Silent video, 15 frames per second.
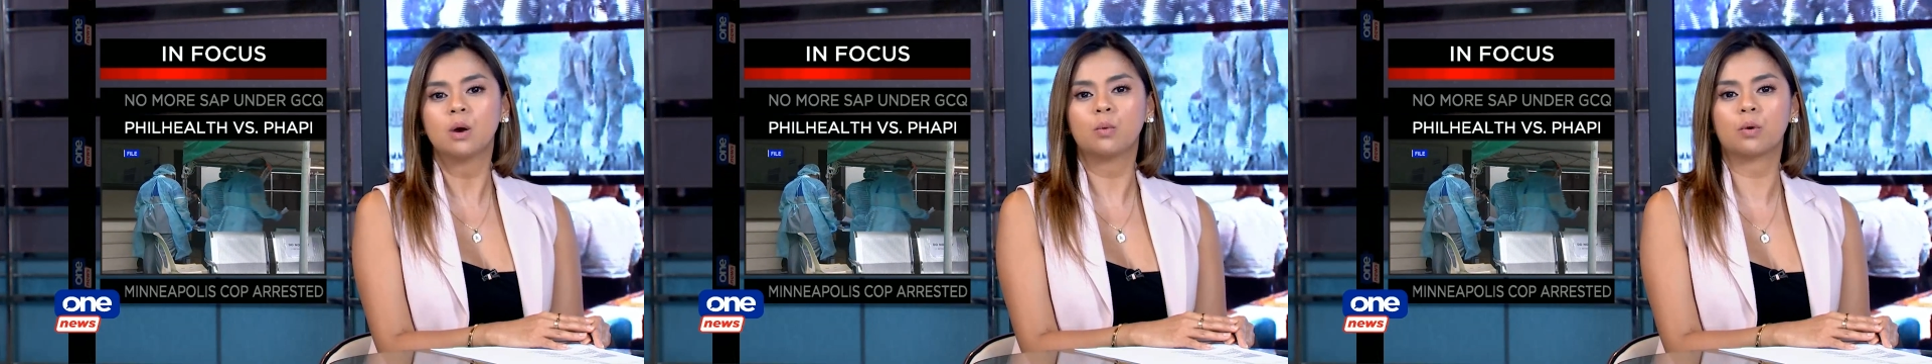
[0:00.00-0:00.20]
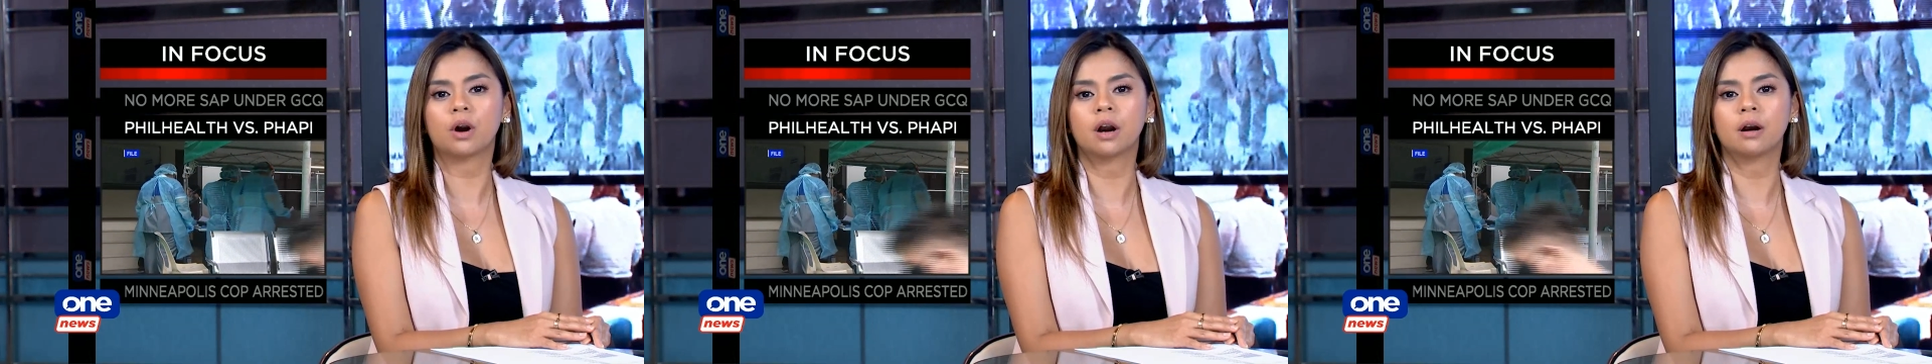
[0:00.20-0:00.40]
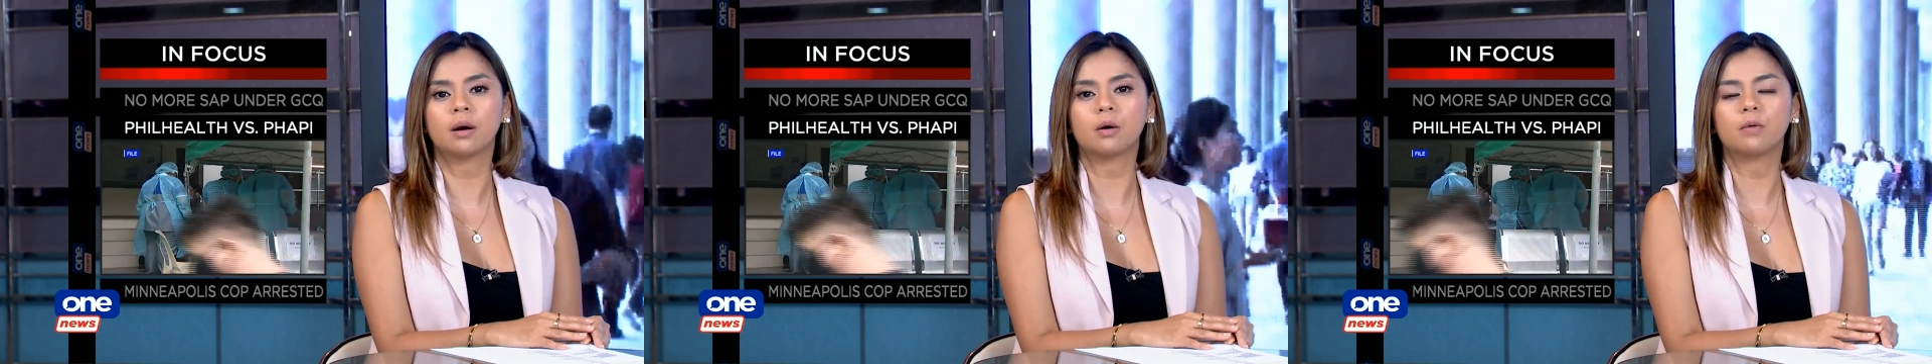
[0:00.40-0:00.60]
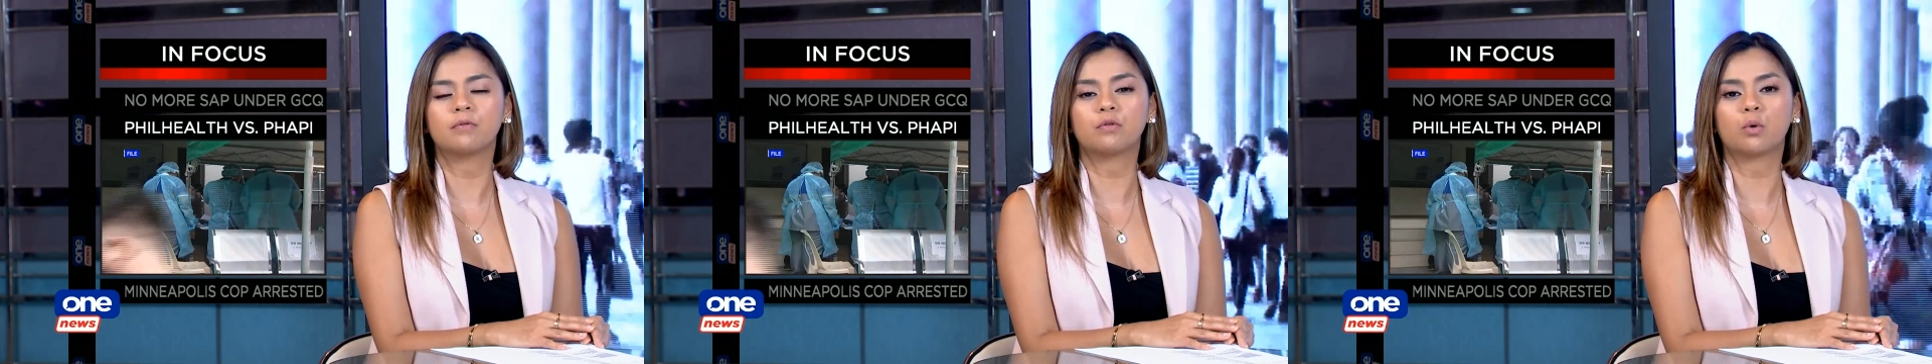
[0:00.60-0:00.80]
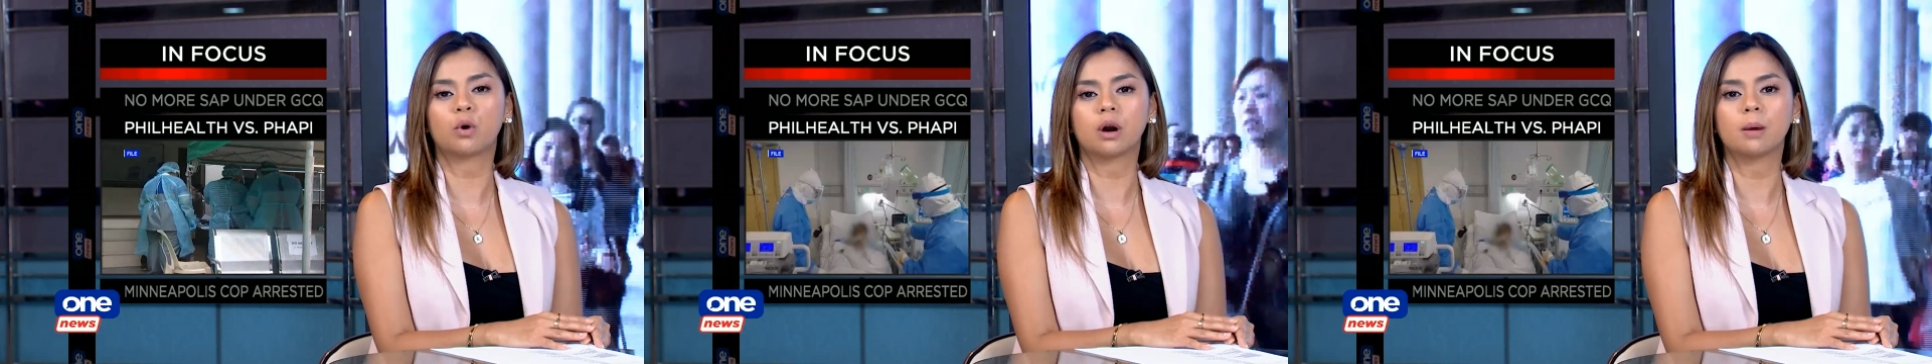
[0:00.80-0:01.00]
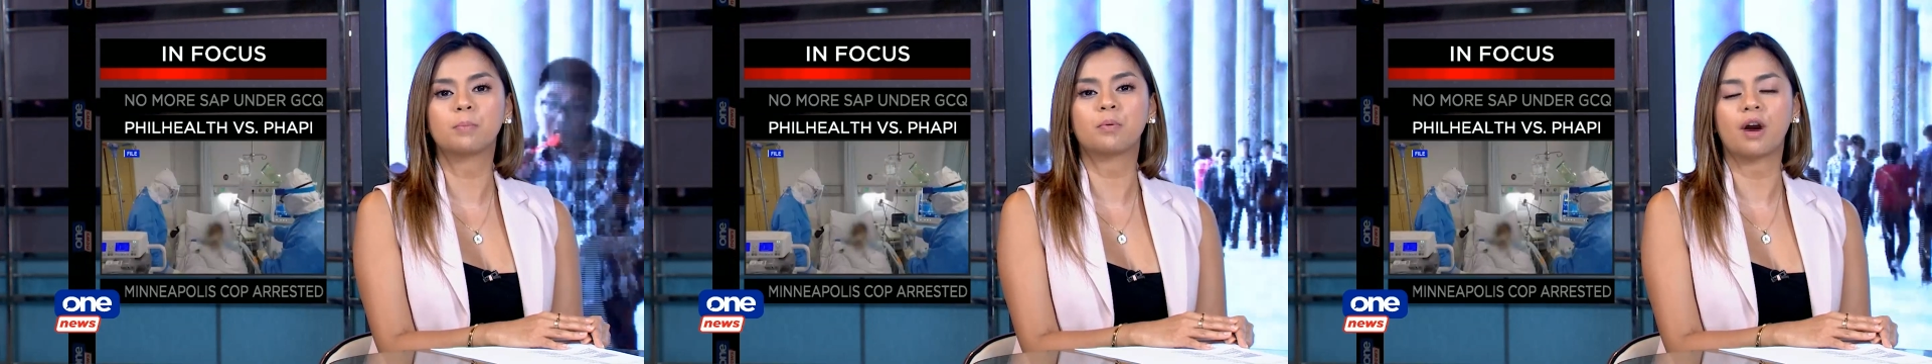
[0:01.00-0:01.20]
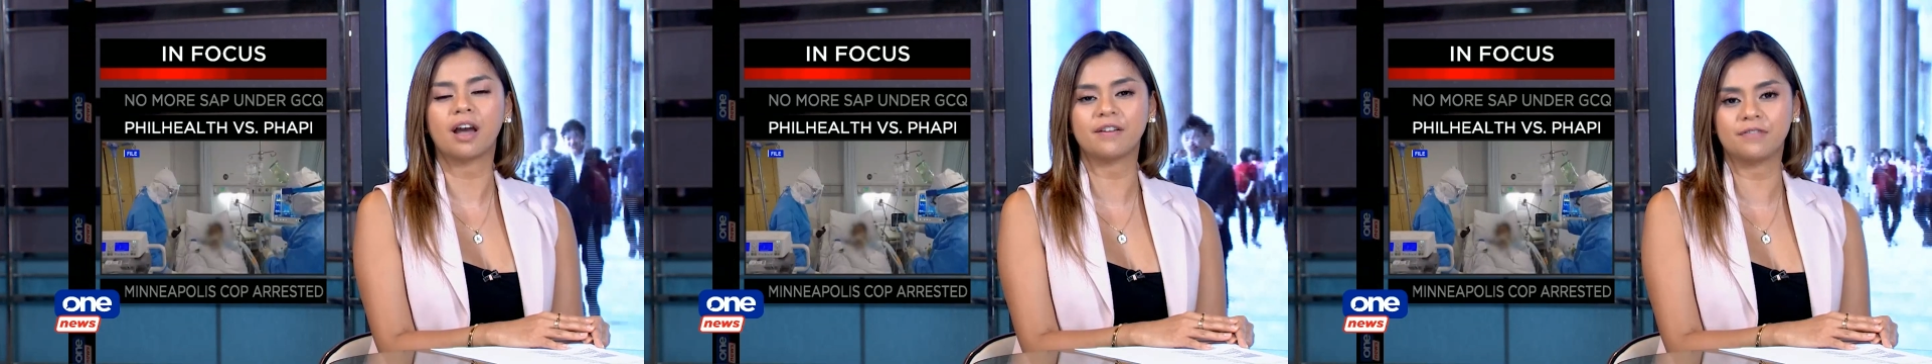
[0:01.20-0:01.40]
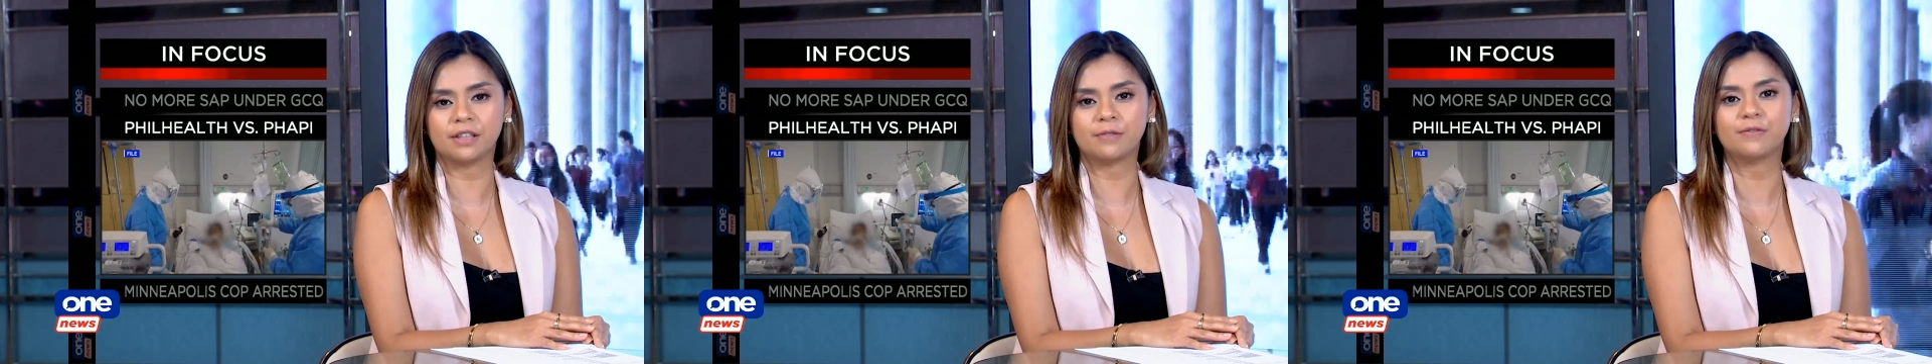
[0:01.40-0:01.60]
were for
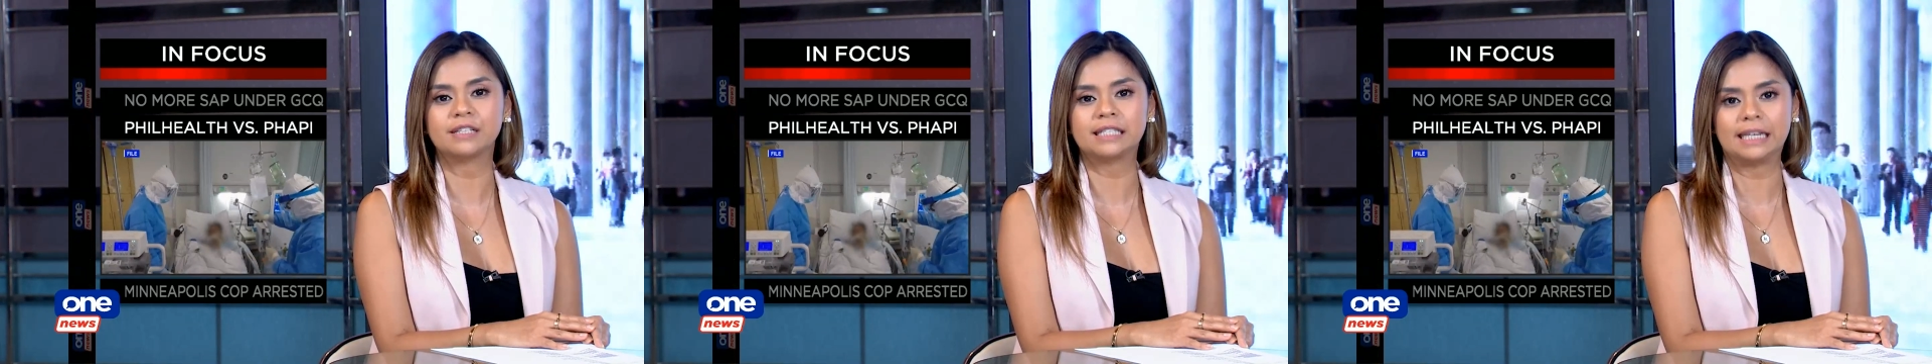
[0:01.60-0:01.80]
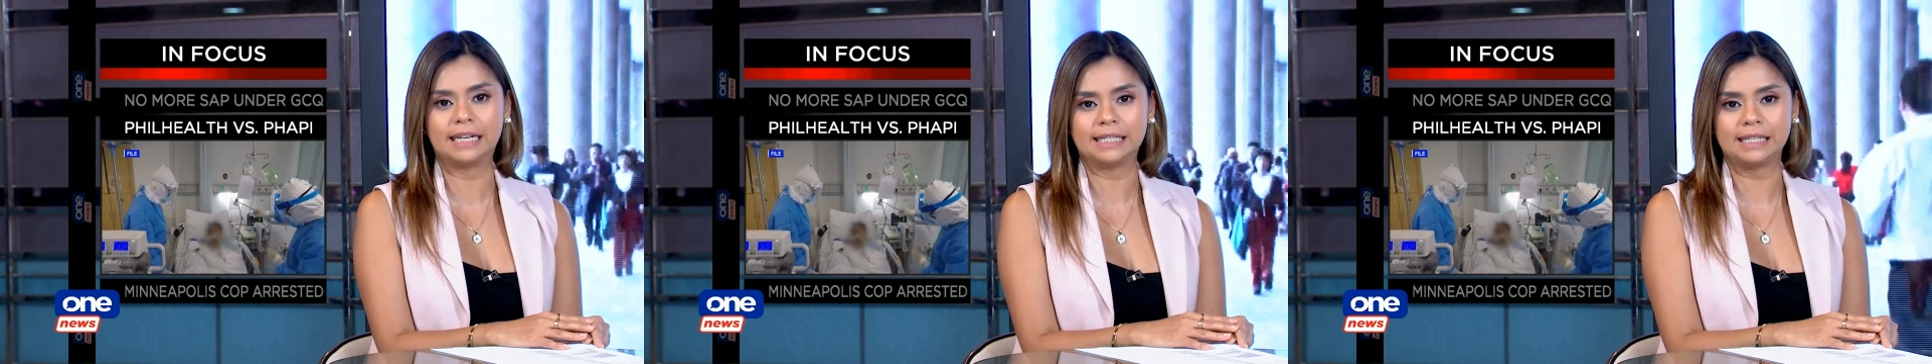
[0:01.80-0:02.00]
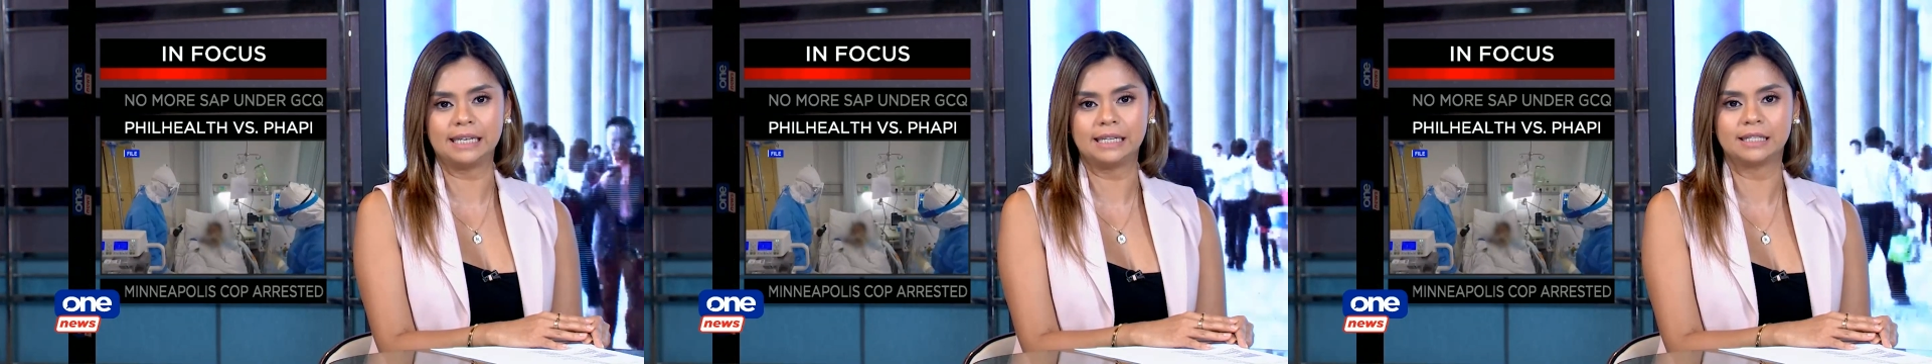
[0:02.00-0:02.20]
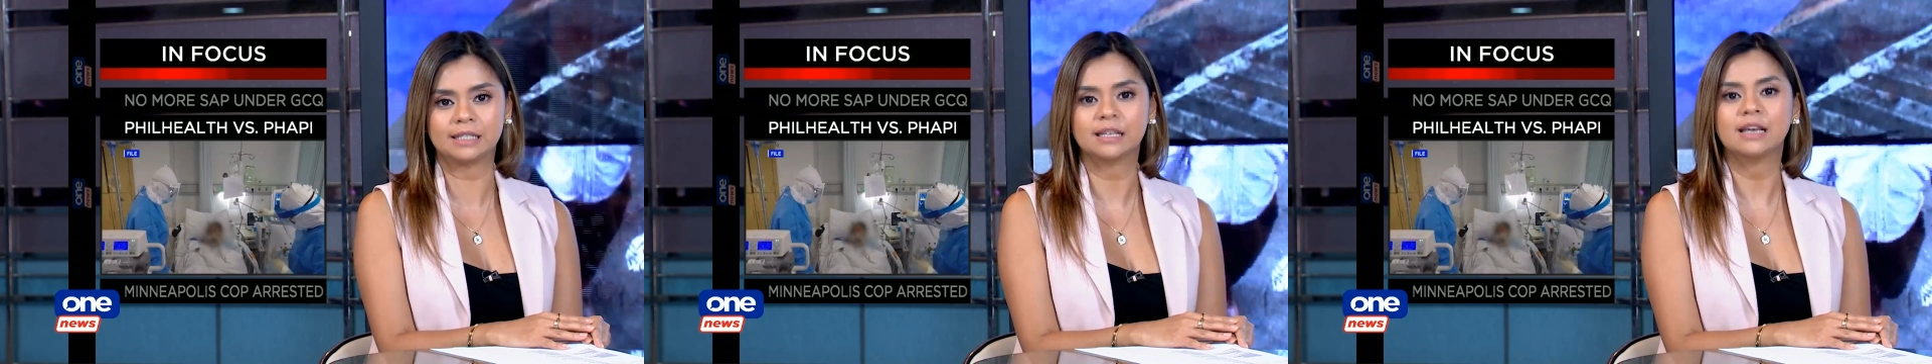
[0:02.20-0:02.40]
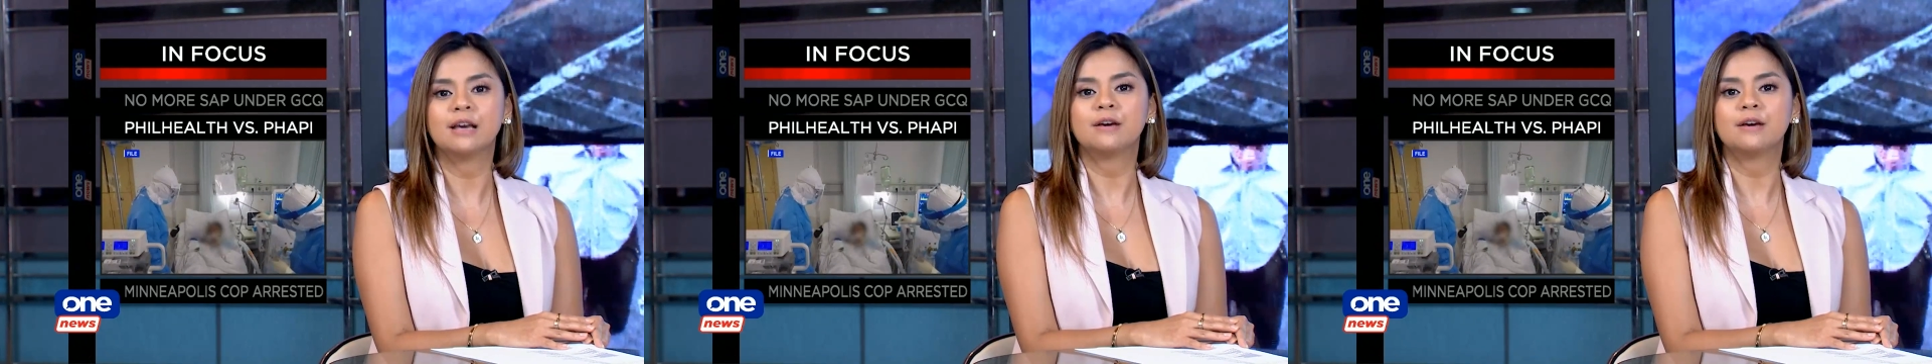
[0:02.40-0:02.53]
private facilities.